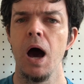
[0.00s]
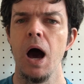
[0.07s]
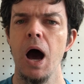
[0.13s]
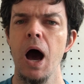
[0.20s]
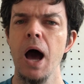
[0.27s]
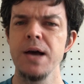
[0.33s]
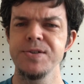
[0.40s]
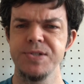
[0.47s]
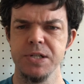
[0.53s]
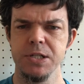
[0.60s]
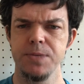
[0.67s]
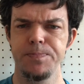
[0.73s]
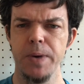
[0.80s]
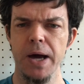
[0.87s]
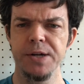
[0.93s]
I
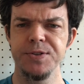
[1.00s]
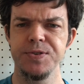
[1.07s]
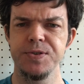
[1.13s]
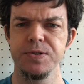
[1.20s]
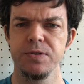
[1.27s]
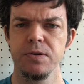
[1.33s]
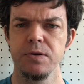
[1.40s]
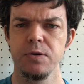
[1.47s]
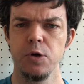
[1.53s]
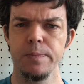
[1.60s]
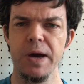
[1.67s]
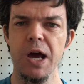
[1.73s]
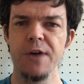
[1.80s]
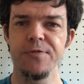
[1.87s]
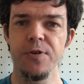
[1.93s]
suspect you
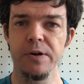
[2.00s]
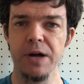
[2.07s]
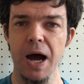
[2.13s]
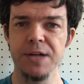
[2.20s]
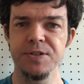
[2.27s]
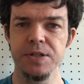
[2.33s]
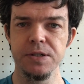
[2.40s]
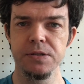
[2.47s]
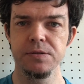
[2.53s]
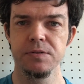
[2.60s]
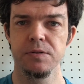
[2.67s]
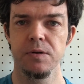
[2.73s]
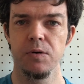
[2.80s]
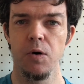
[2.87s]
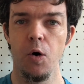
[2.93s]
may have forgotten
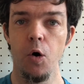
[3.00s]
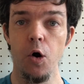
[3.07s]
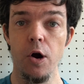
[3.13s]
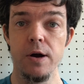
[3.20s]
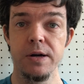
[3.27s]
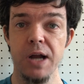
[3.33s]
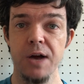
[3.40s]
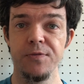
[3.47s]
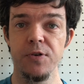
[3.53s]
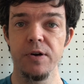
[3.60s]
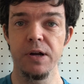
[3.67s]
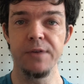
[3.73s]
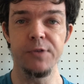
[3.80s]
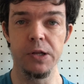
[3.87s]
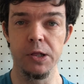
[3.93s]
or never
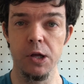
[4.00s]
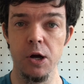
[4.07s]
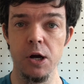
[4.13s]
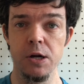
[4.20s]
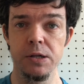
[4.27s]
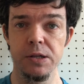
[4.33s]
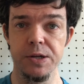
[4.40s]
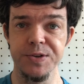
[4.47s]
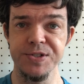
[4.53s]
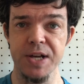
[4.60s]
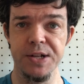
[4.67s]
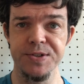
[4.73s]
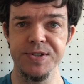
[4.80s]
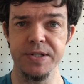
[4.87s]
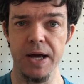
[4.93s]
even learned these
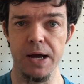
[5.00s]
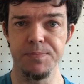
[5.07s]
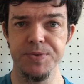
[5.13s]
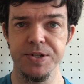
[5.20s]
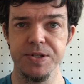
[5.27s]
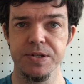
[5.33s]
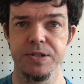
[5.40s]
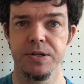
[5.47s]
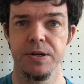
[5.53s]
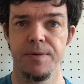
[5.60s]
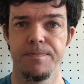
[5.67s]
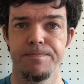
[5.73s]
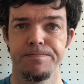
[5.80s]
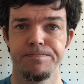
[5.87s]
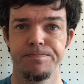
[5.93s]
sentence types.
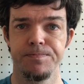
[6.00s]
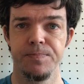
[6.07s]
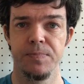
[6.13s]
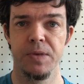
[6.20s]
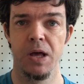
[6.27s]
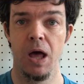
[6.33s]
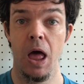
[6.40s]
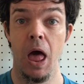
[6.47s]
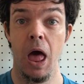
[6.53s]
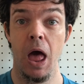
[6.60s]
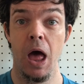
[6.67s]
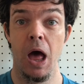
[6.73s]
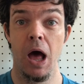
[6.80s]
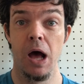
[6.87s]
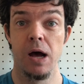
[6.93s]

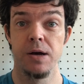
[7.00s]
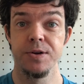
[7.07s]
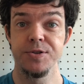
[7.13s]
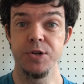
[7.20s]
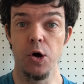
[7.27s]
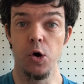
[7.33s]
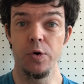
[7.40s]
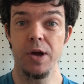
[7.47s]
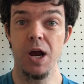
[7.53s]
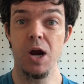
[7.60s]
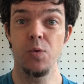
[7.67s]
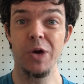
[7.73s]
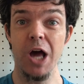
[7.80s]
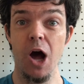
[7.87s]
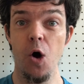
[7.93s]
So here
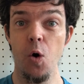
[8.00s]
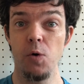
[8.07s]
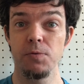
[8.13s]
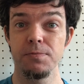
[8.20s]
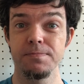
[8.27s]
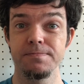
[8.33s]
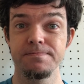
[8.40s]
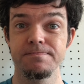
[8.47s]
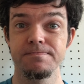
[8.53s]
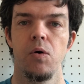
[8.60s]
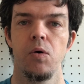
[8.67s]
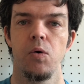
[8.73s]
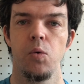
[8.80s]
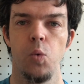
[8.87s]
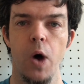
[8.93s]
we go.
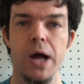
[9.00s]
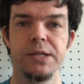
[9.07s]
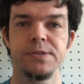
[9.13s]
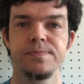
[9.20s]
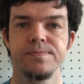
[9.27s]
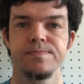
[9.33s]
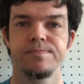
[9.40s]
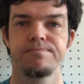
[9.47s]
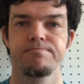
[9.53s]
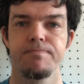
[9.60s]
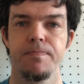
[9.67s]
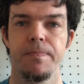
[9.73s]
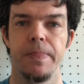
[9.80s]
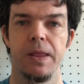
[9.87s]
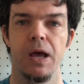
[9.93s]
1.
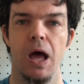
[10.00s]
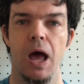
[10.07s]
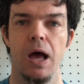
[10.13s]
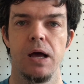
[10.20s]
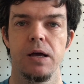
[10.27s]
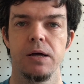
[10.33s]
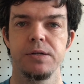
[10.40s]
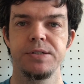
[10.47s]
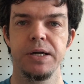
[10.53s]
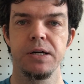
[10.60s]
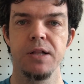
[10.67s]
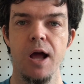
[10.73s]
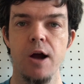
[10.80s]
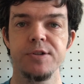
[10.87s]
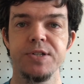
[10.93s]

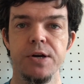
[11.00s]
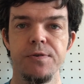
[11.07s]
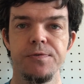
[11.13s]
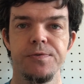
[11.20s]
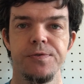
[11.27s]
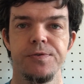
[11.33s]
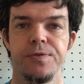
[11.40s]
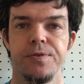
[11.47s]
Declarative.